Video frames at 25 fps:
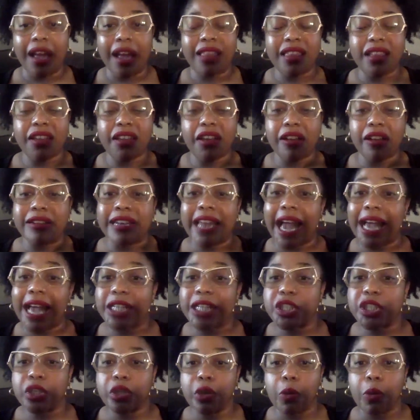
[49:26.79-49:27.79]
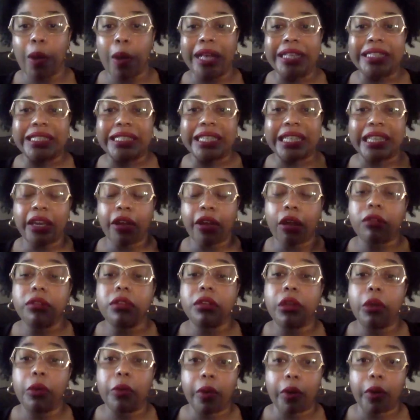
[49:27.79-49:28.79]
There are national ones and there are
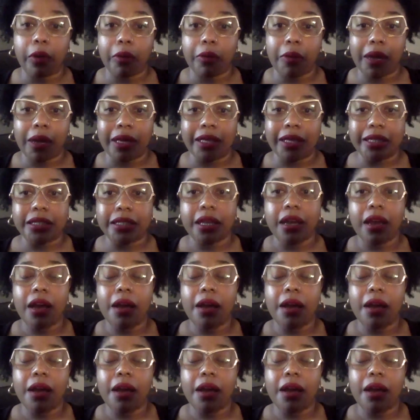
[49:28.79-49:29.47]
local ones.